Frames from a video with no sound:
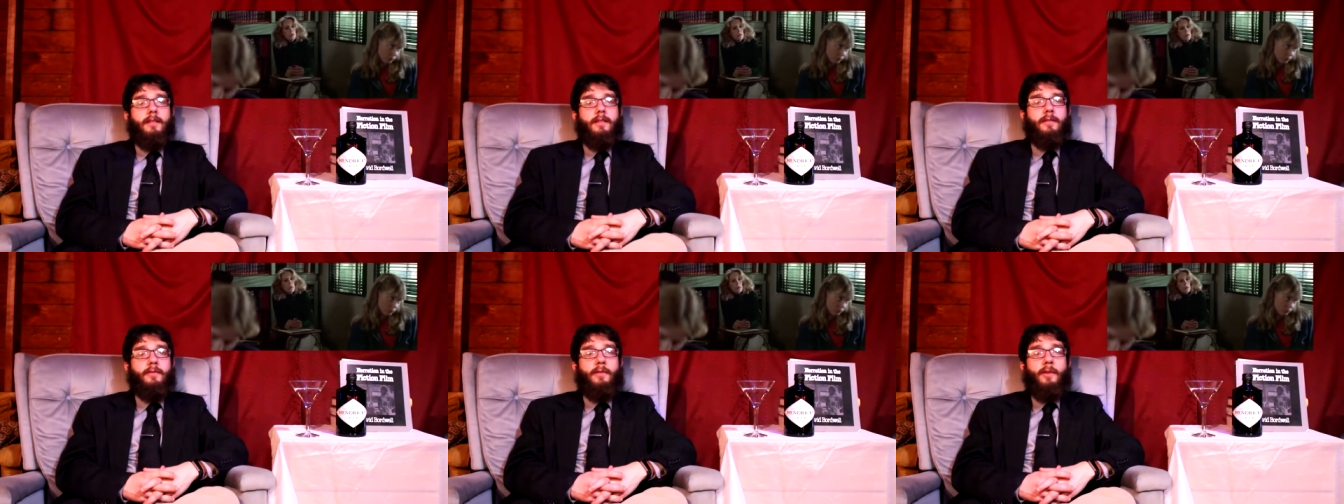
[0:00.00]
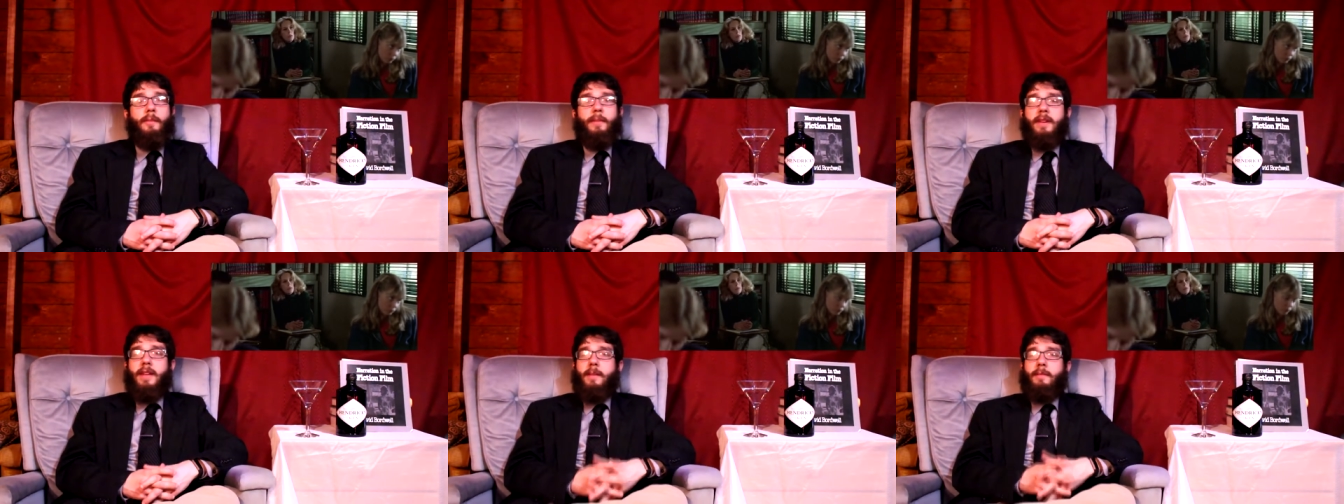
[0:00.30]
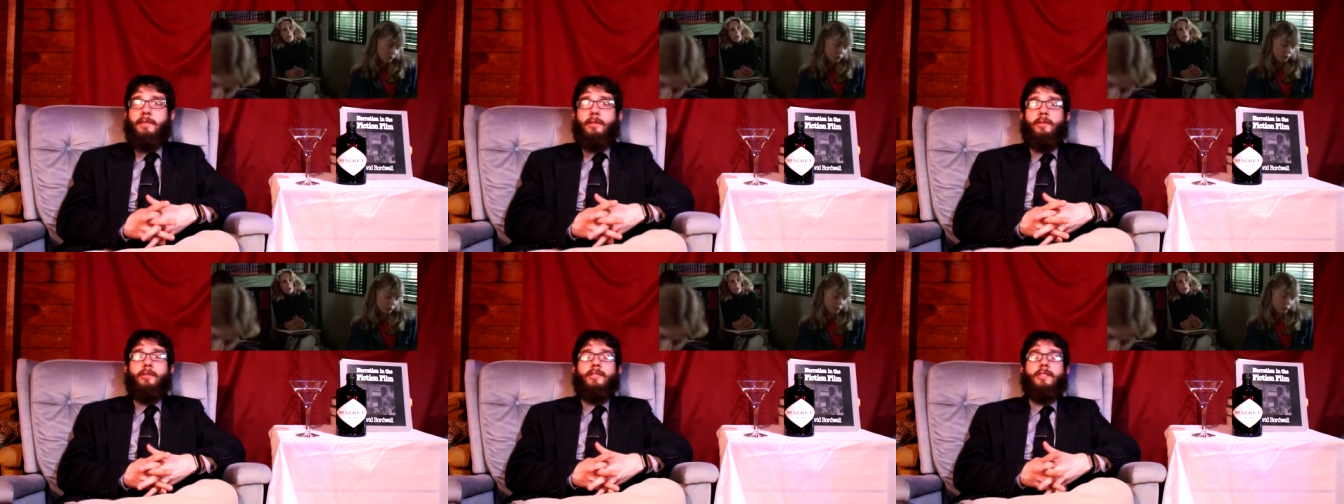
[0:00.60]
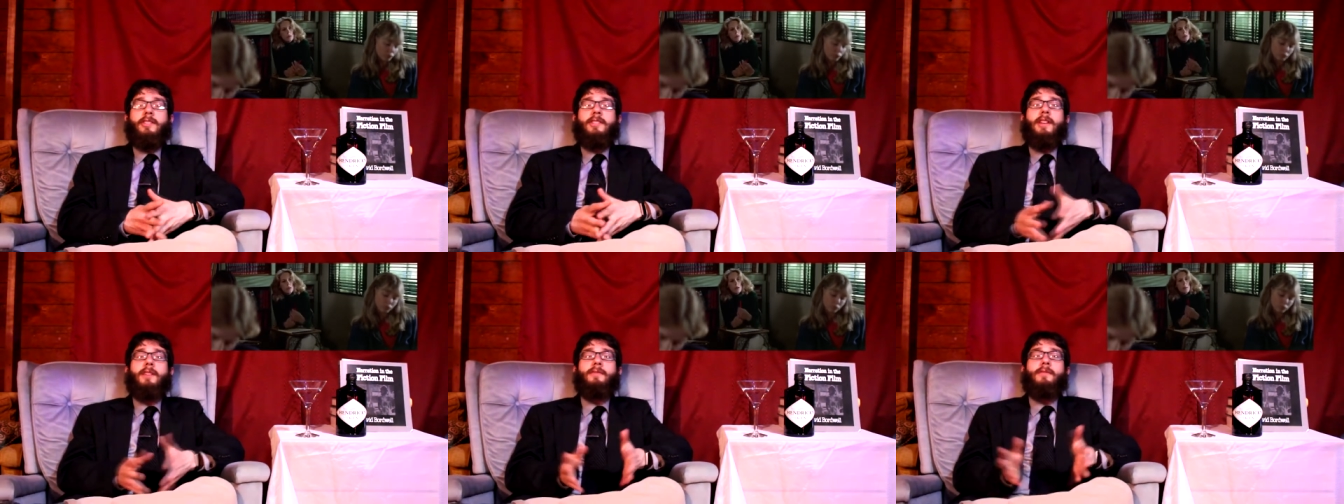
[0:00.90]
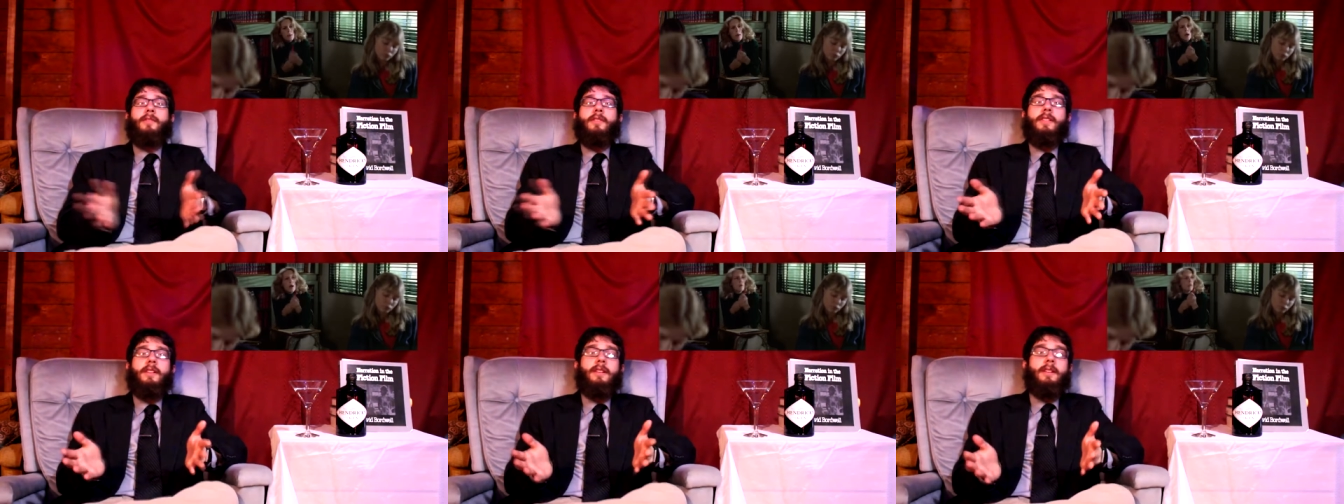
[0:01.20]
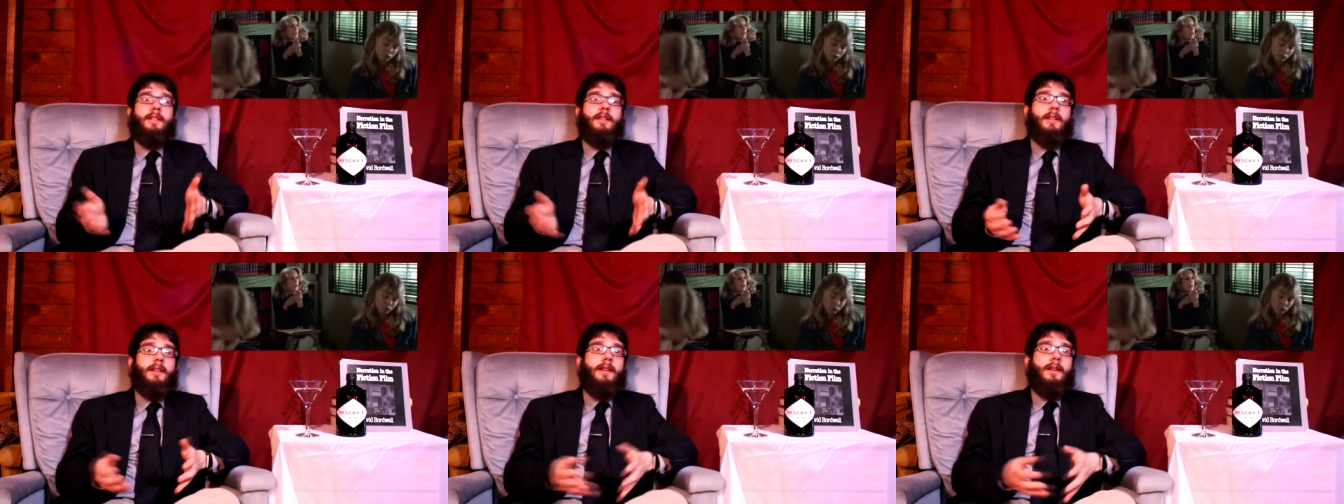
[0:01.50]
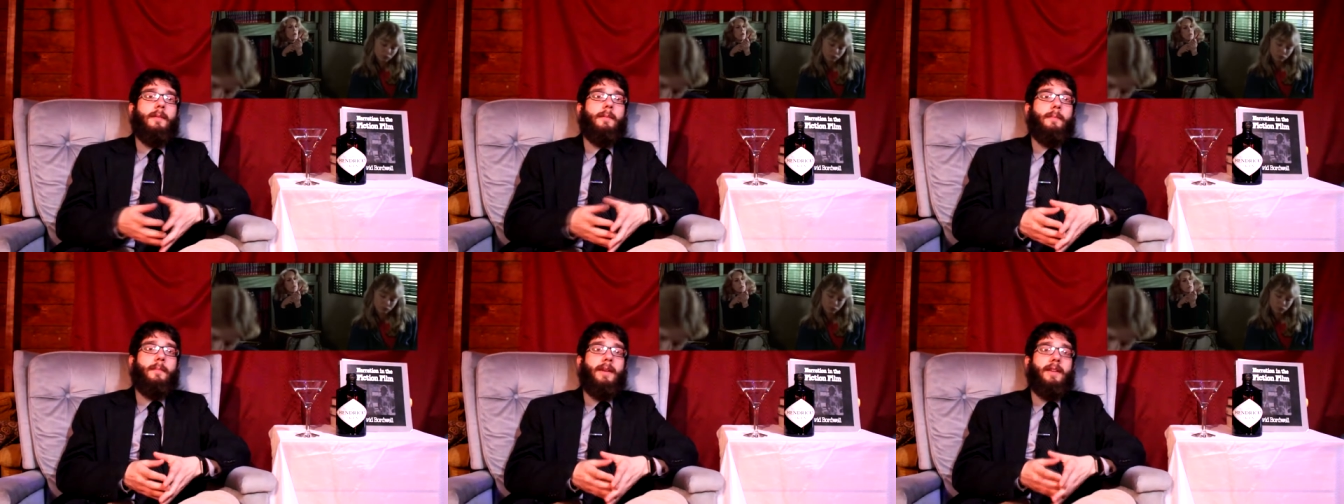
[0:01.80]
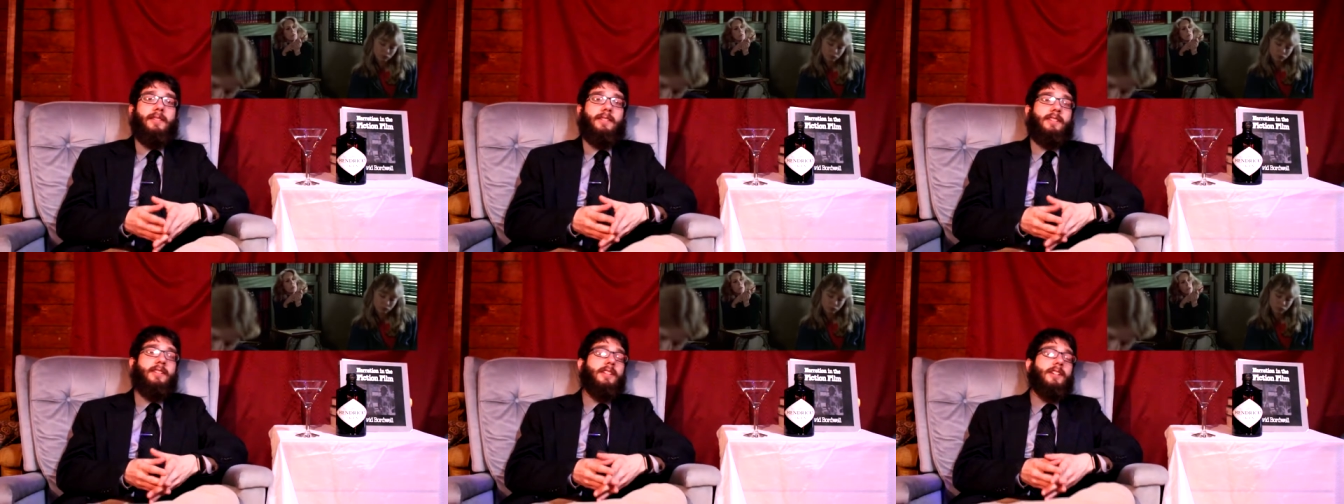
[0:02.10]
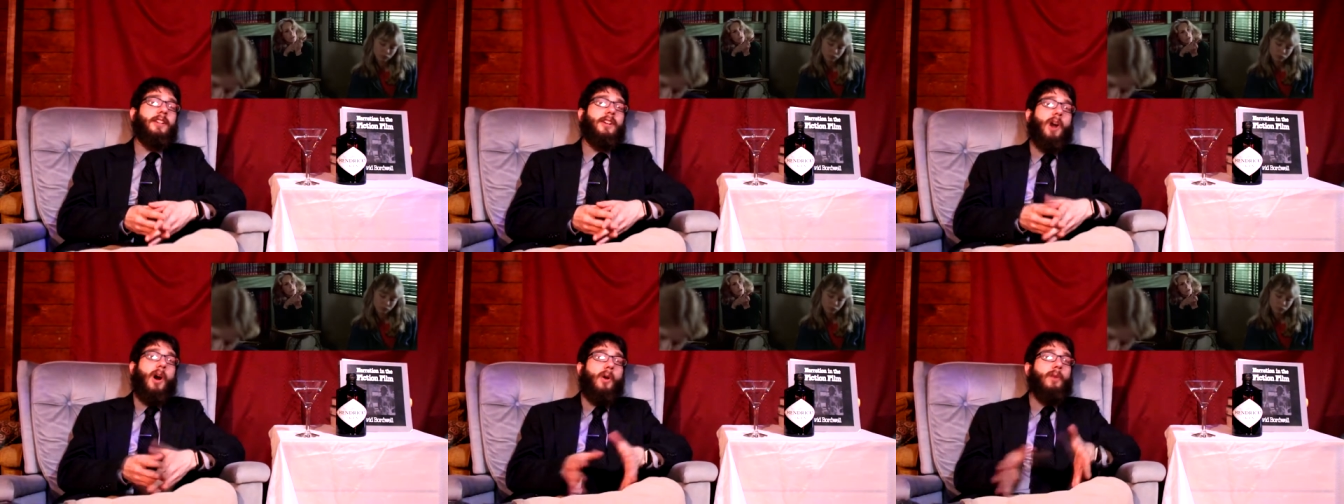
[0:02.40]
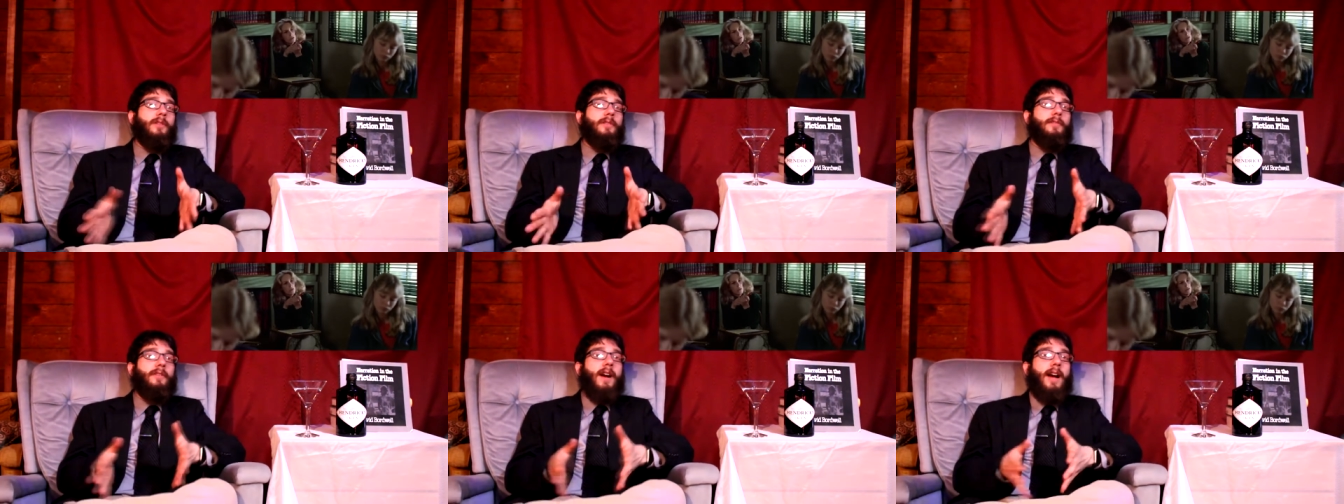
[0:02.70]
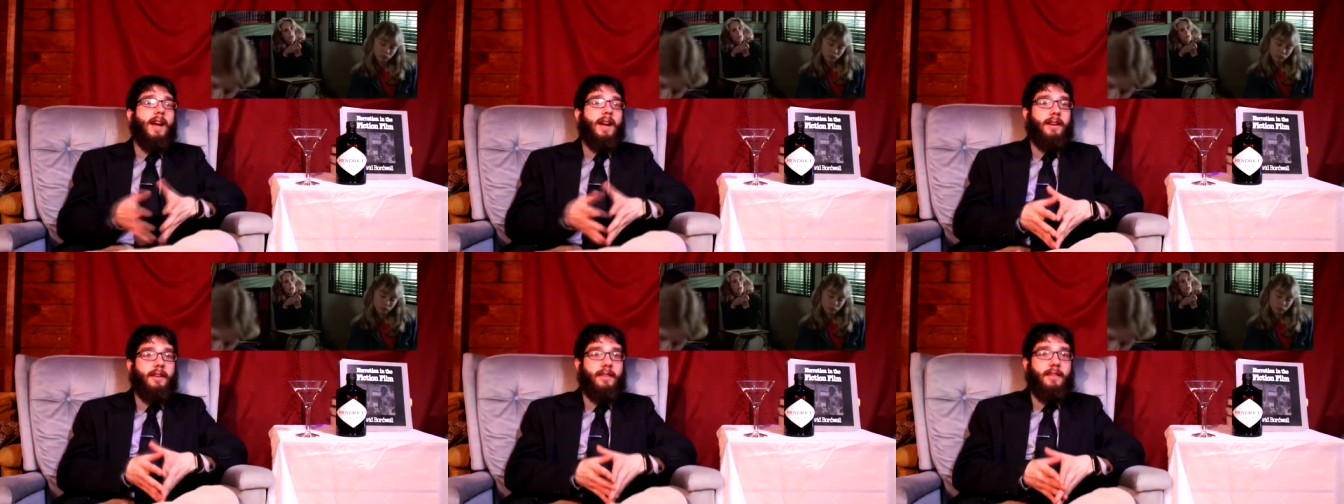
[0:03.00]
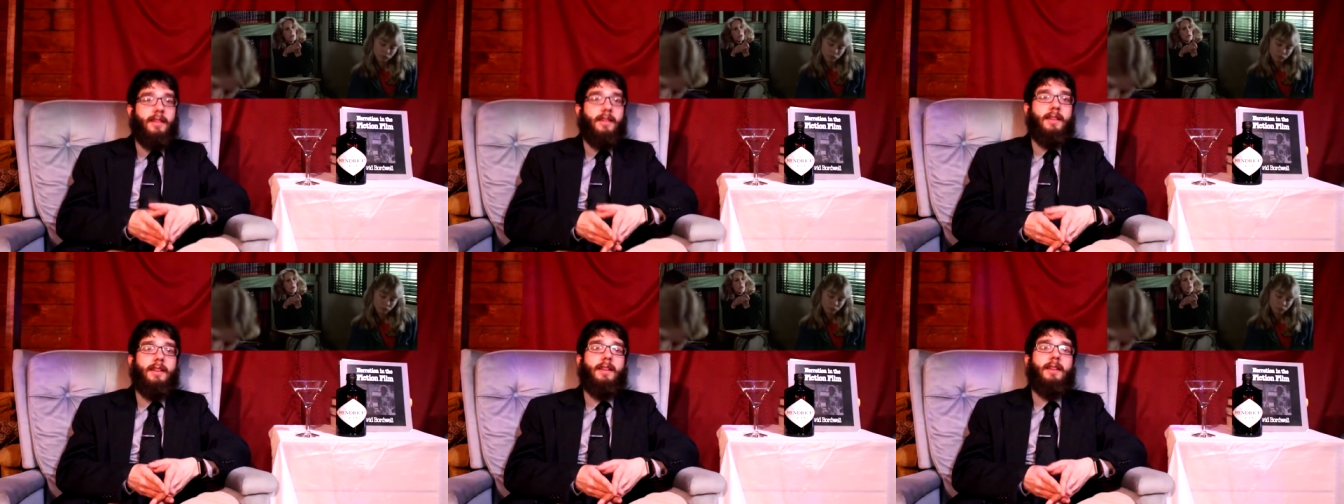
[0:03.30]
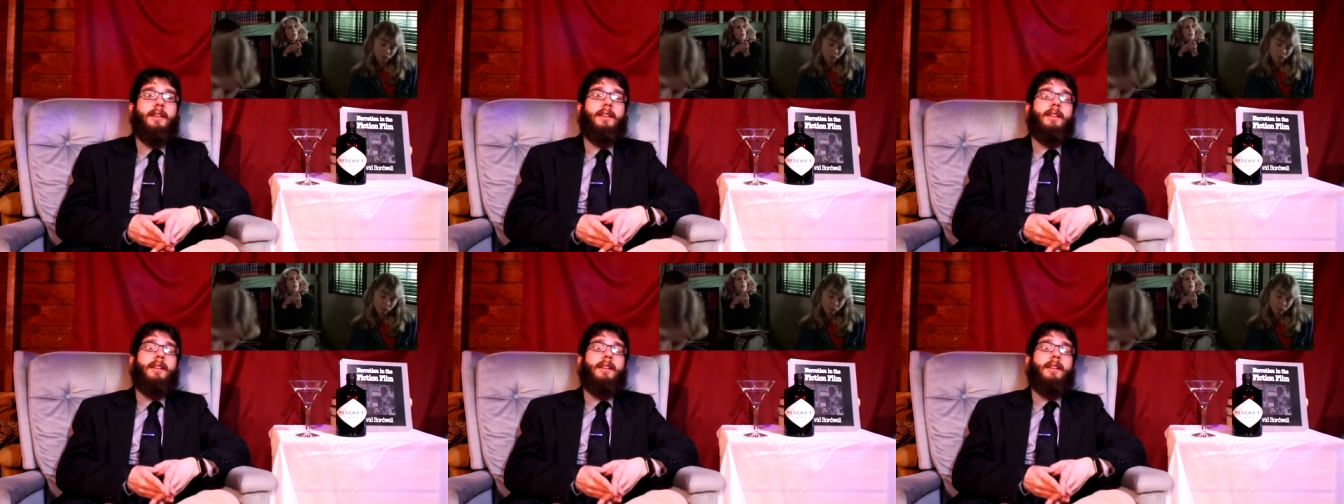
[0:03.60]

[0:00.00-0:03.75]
the film became so successful that it basically codified the